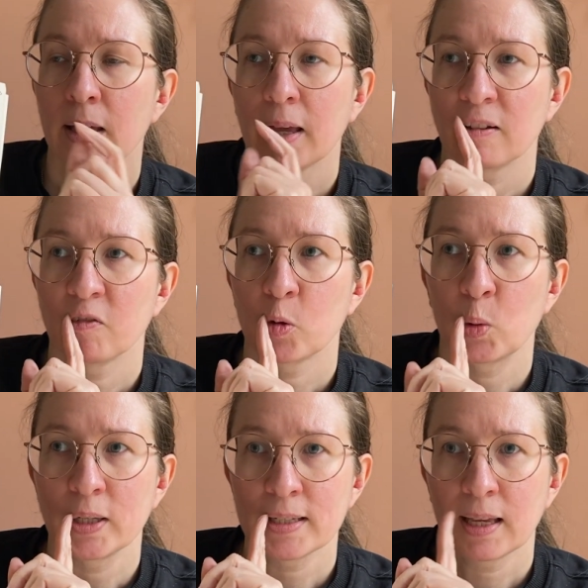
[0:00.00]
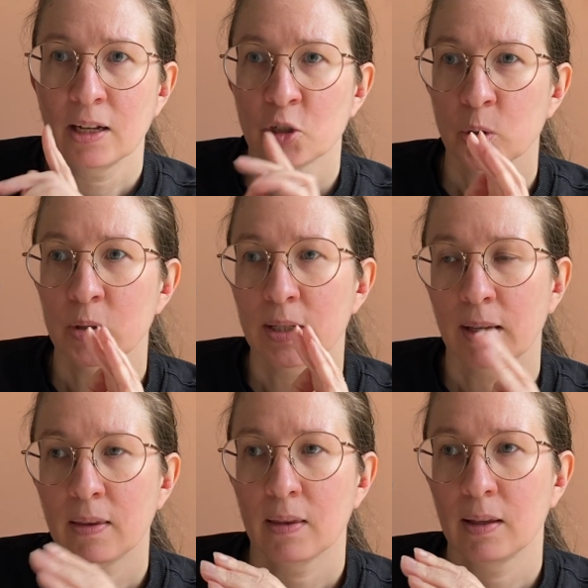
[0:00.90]
And for one skein shawls,
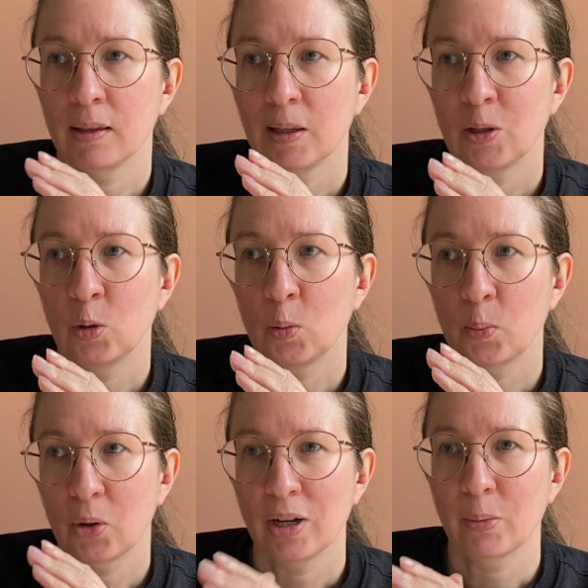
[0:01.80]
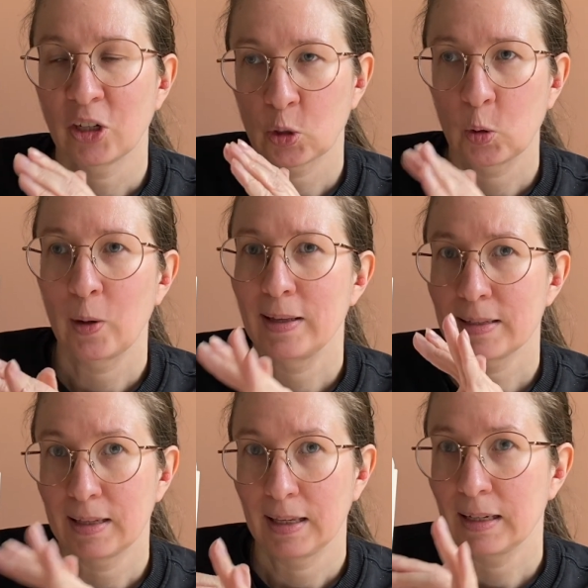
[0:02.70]
I think you pretty much always
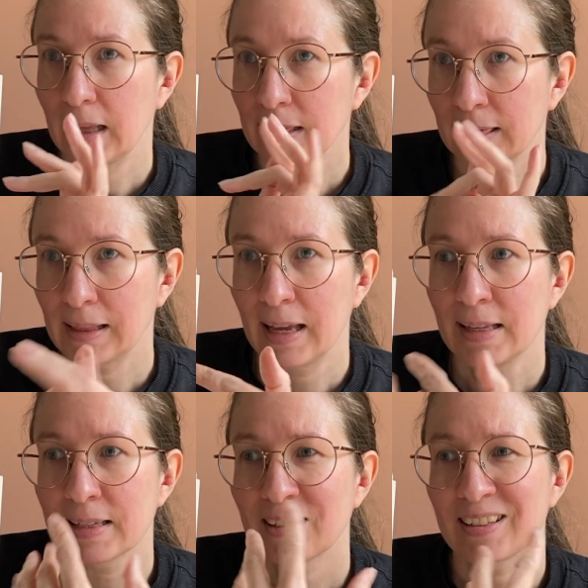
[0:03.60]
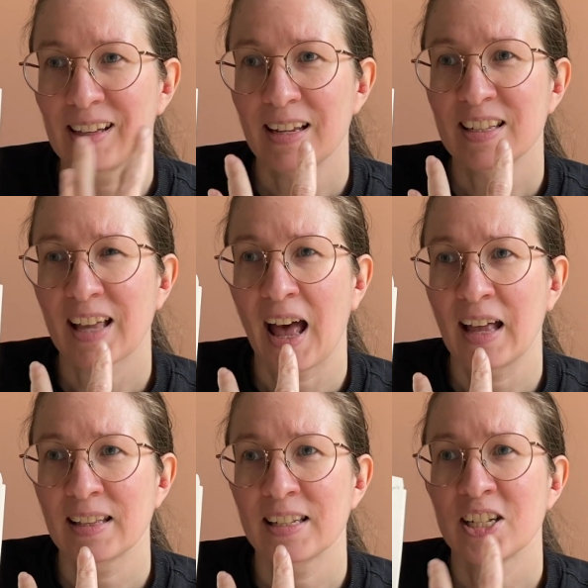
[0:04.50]
need lace, because lace
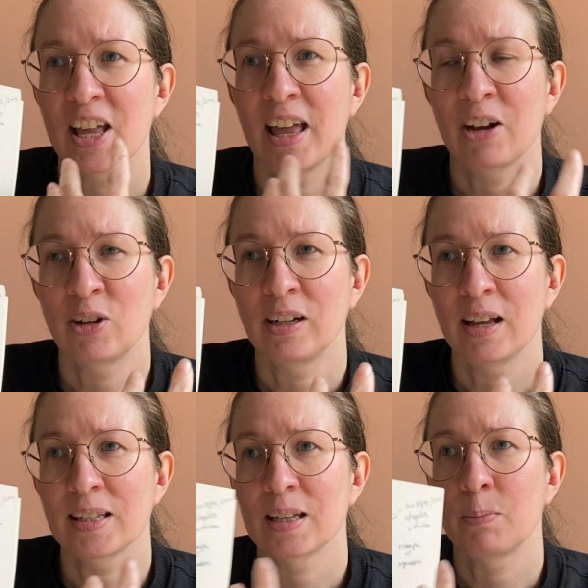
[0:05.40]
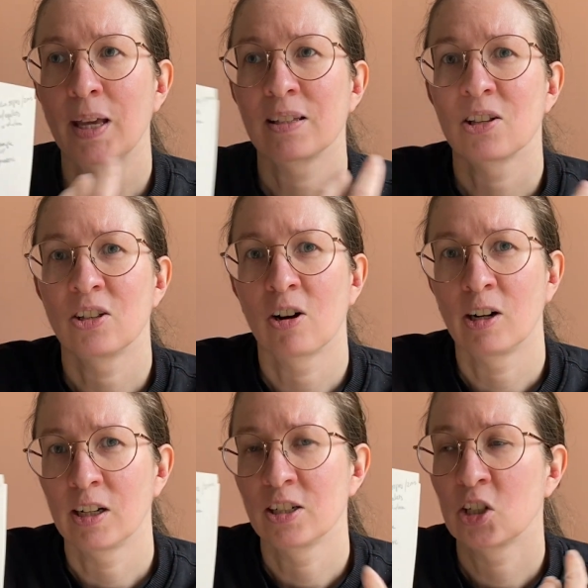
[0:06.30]
adds airiness and makes the
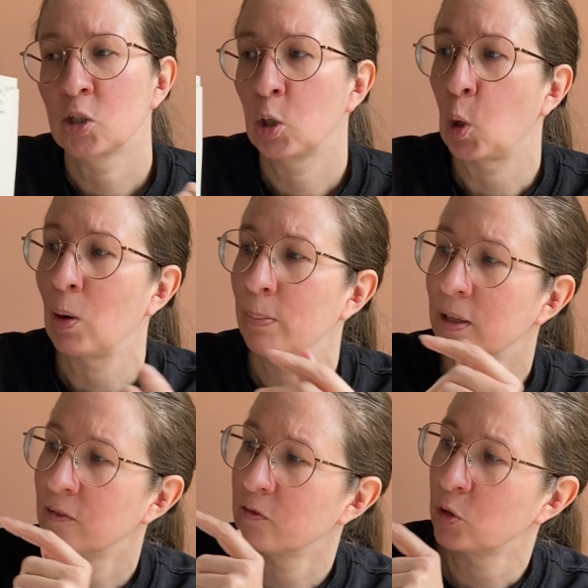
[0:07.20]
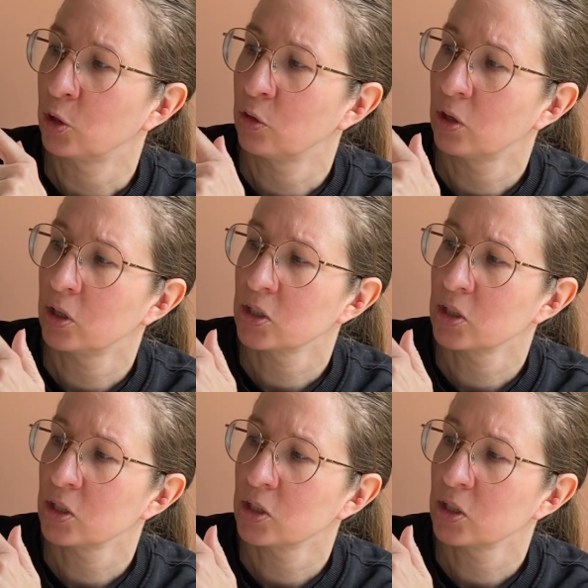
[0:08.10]
yardage go a bit further.